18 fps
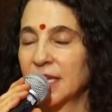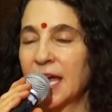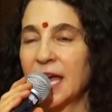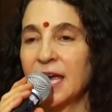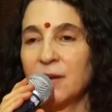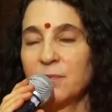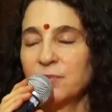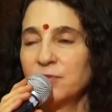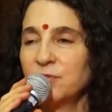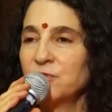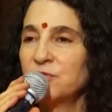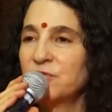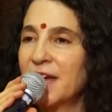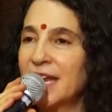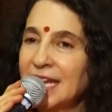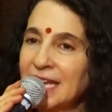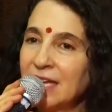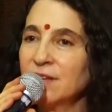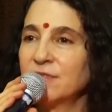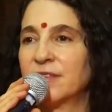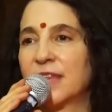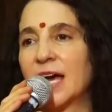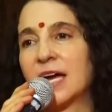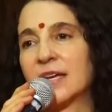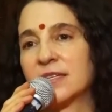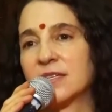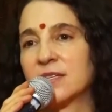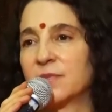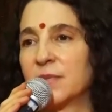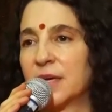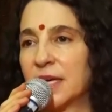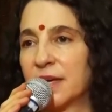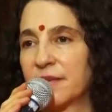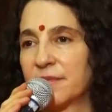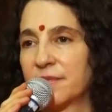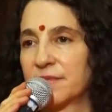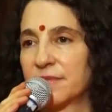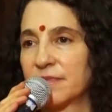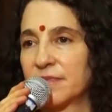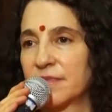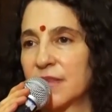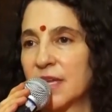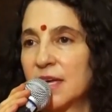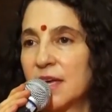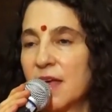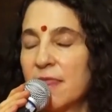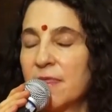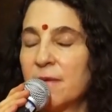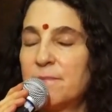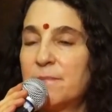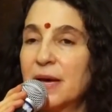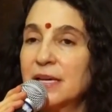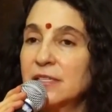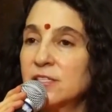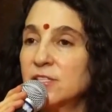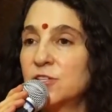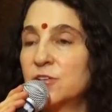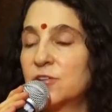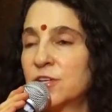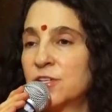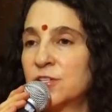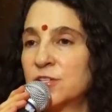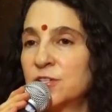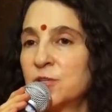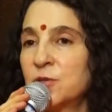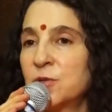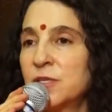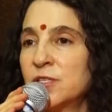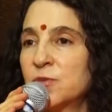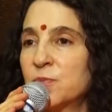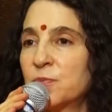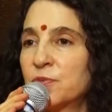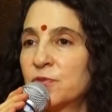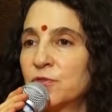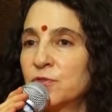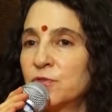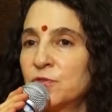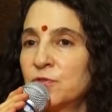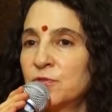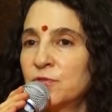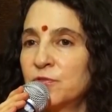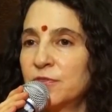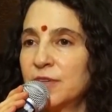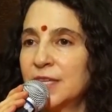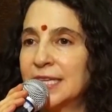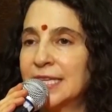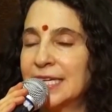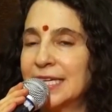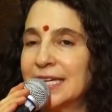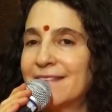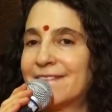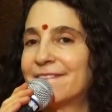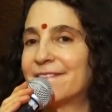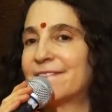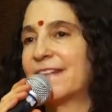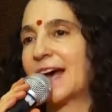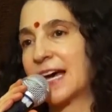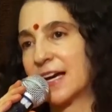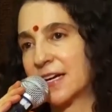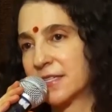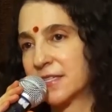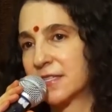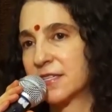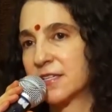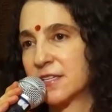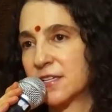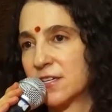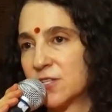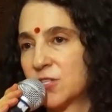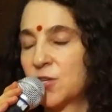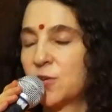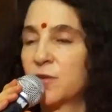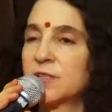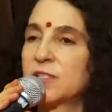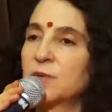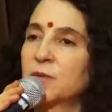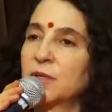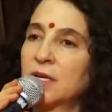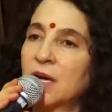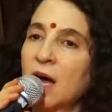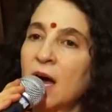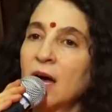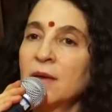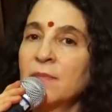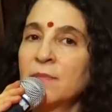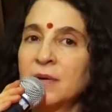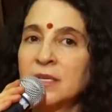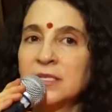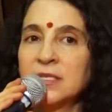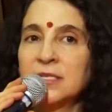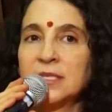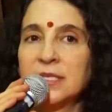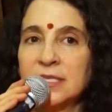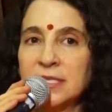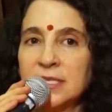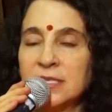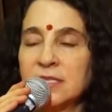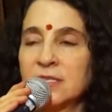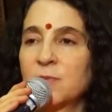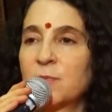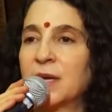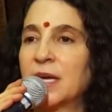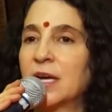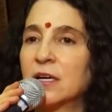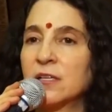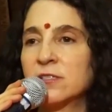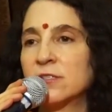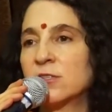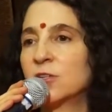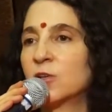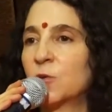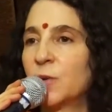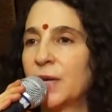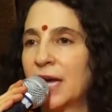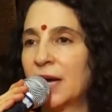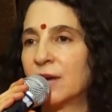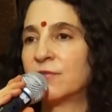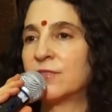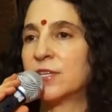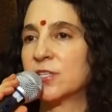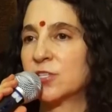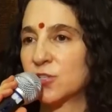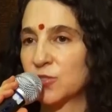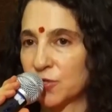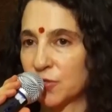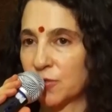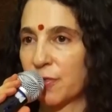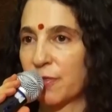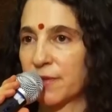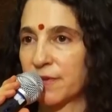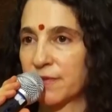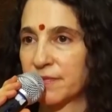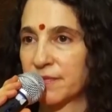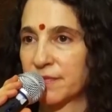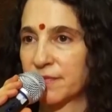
Can't prove any of that to me. The best you can do is prove the effect. So you can say, well, God must exist because, look, we have this earth.